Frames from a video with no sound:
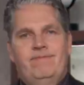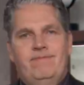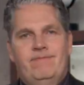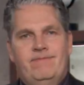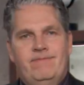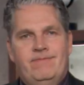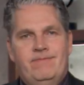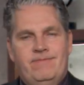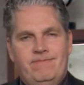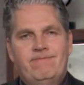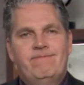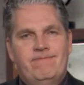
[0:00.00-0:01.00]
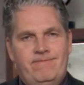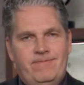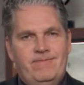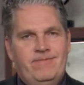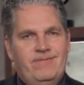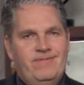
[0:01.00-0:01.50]
here in the studio to
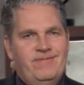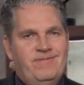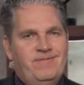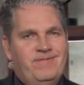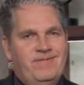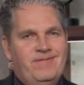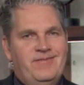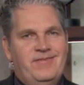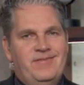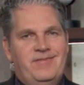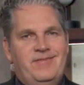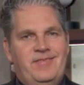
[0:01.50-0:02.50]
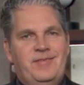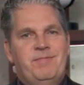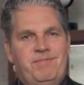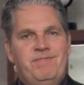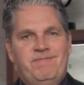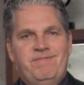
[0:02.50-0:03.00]
give us more about the big reveal,
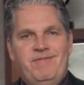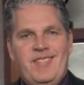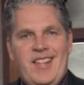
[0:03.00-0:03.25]
Dave.